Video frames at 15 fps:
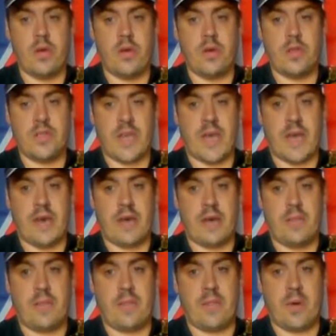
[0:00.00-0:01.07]
to get
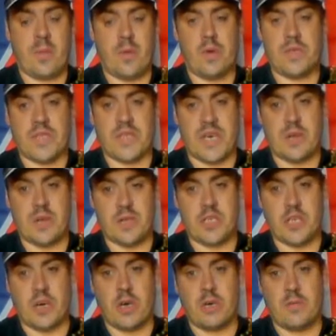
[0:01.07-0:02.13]
a world title
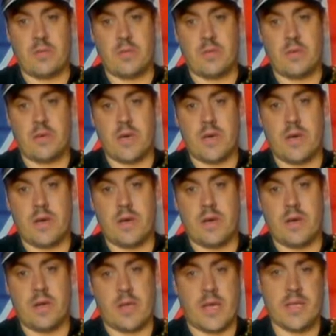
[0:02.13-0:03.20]
shot,
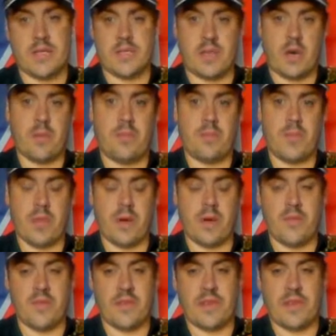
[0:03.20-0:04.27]
and Lance Storm
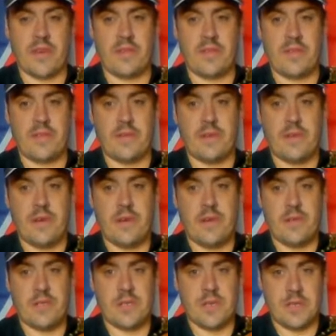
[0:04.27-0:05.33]
obviously left
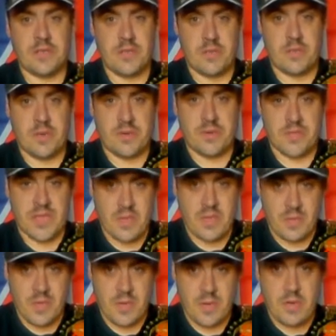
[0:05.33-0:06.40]
to go to
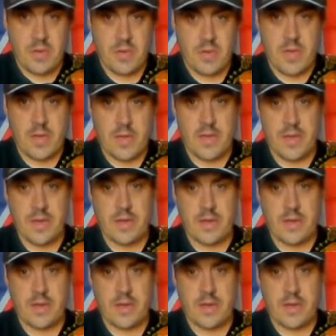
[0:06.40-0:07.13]
WCW, and then